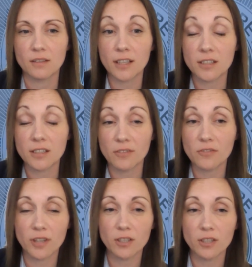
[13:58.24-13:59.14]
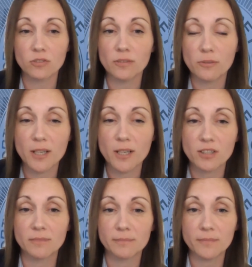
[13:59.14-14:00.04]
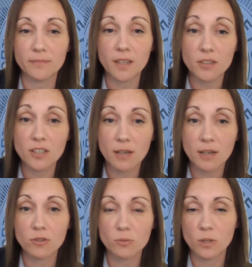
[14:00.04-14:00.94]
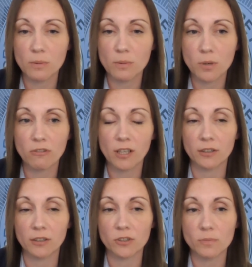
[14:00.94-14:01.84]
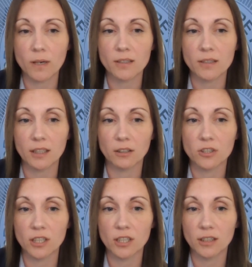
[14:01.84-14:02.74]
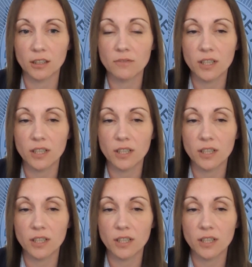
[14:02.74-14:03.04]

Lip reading: Thanks, Gavin, for that useful information. As you say, with us becoming more reliant on smart technology and the